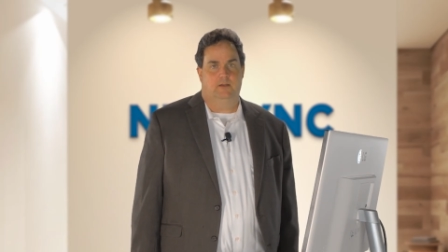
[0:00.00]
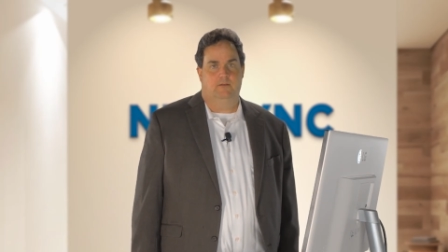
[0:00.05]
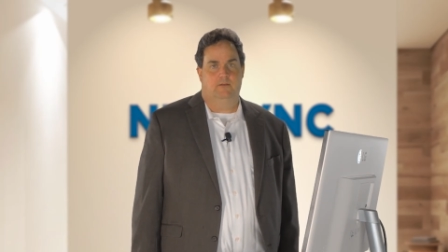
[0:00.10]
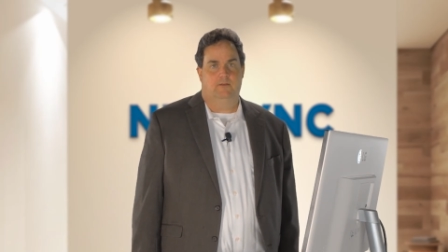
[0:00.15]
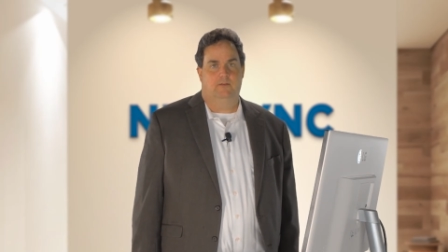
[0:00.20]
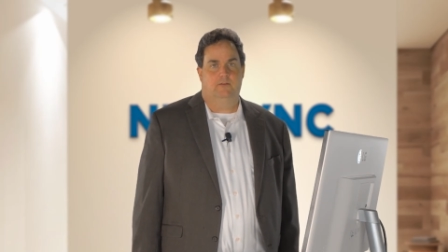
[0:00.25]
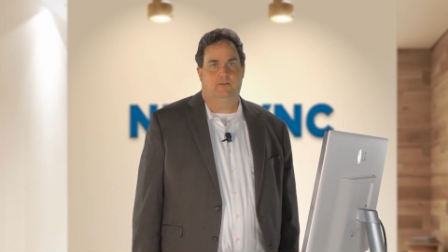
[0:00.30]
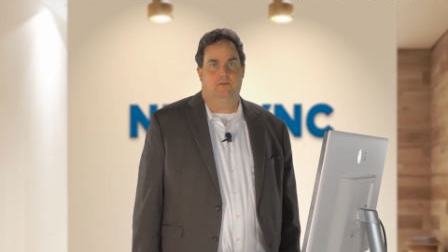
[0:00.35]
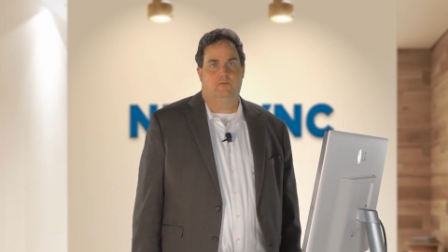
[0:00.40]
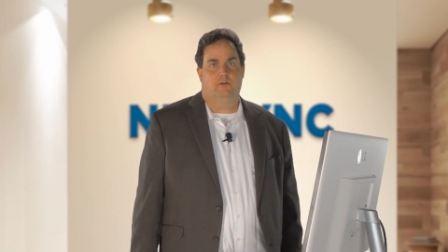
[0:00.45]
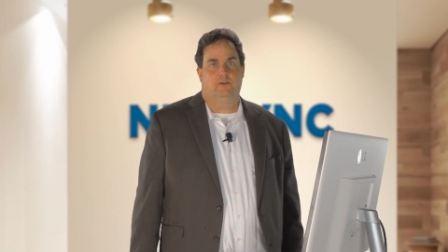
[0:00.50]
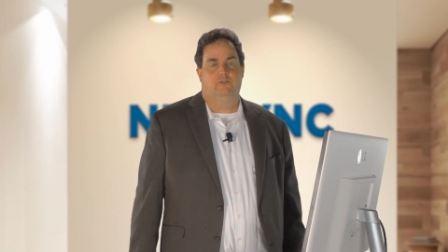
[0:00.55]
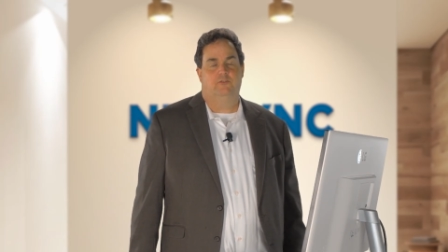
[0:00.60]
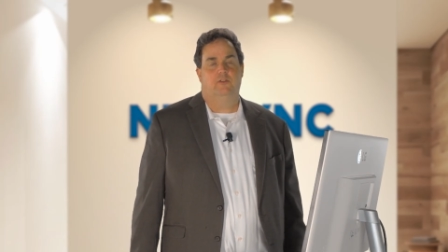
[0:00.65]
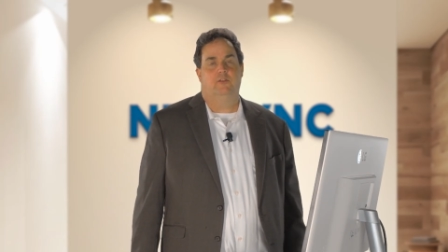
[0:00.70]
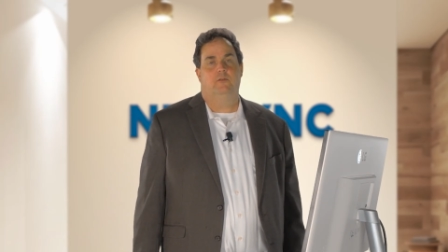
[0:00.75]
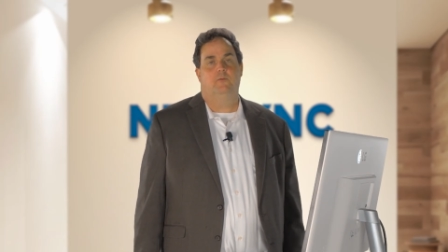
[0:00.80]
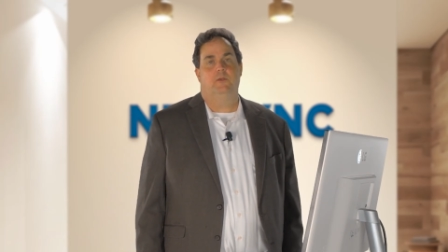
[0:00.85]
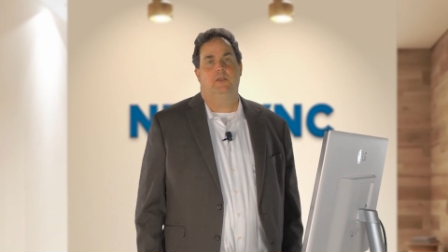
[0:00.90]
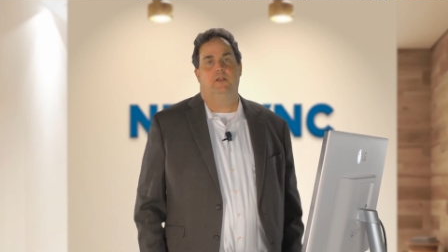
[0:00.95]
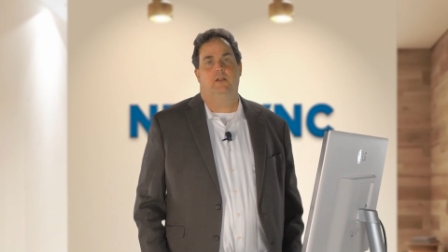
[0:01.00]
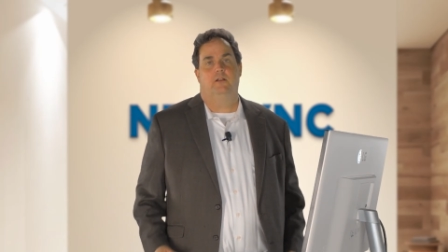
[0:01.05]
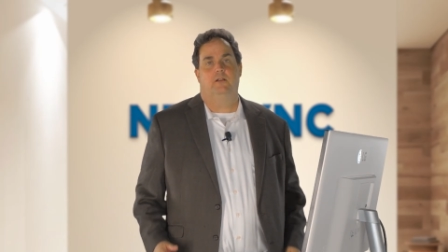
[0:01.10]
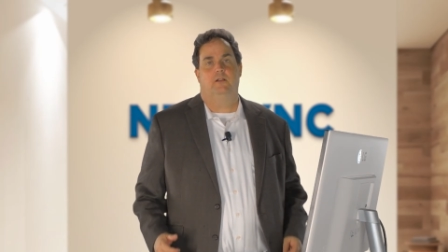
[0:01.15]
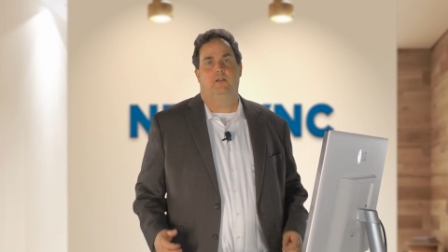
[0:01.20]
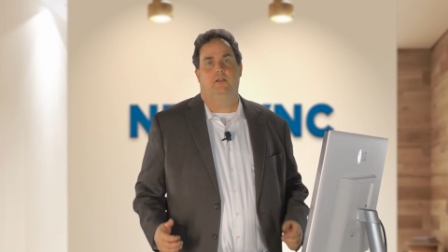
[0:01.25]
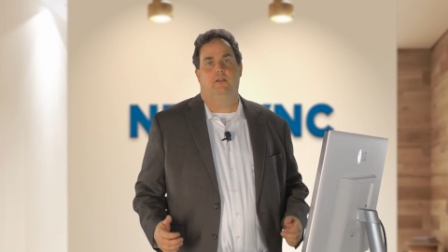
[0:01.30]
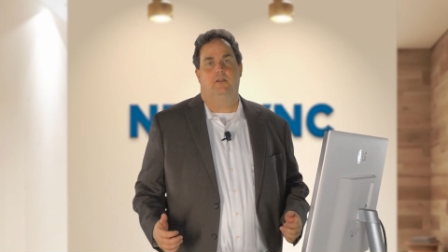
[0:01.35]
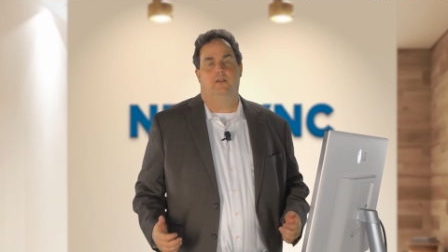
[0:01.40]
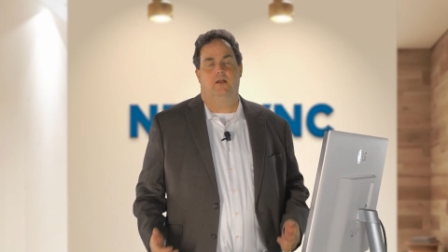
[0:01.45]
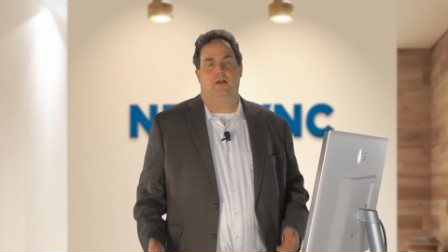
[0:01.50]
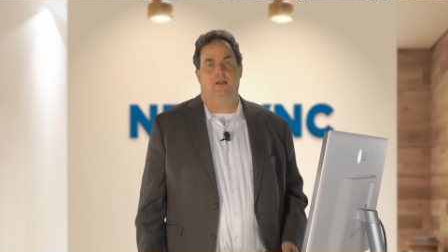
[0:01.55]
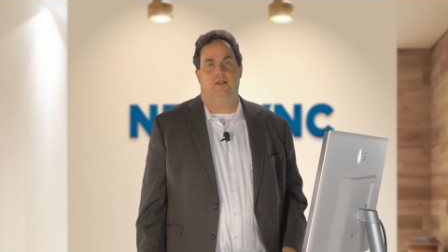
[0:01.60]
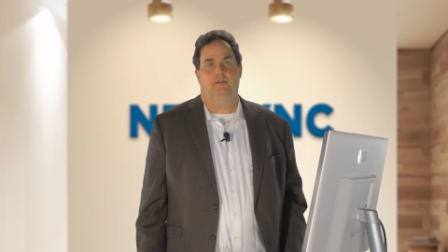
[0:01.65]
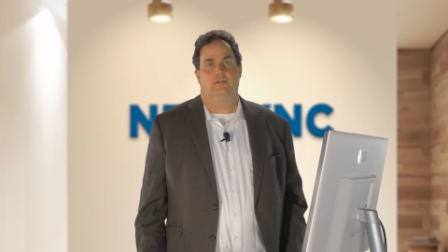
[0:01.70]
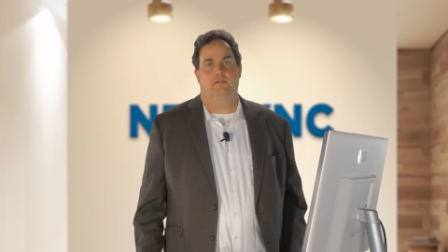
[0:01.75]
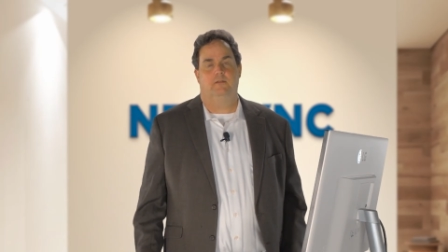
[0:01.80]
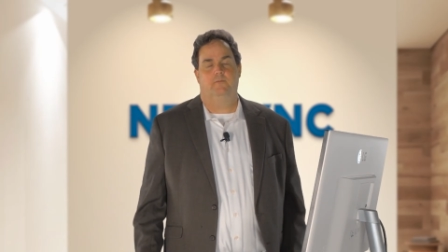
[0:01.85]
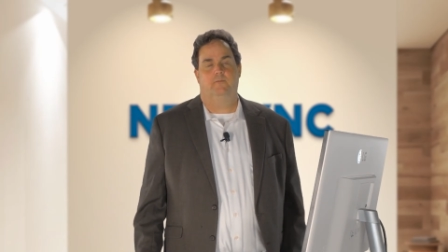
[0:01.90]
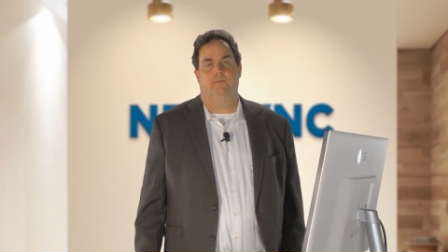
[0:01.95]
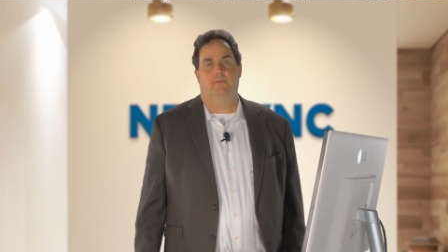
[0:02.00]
This is a question that we get a lot,